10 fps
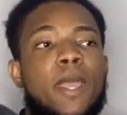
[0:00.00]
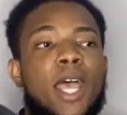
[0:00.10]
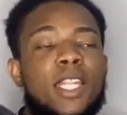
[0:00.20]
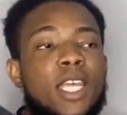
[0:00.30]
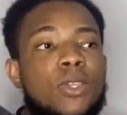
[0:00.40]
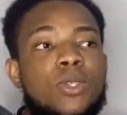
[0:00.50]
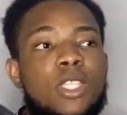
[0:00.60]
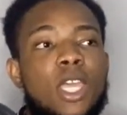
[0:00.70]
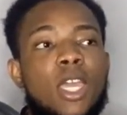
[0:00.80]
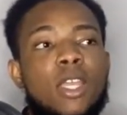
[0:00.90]
And then you
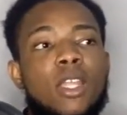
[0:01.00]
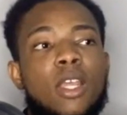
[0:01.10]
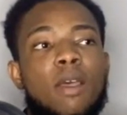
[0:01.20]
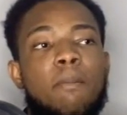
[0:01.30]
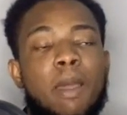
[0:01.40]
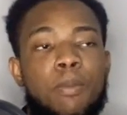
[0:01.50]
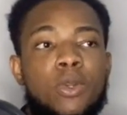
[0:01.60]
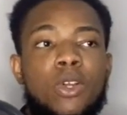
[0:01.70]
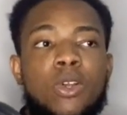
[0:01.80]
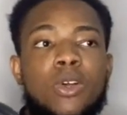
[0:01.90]
say, my product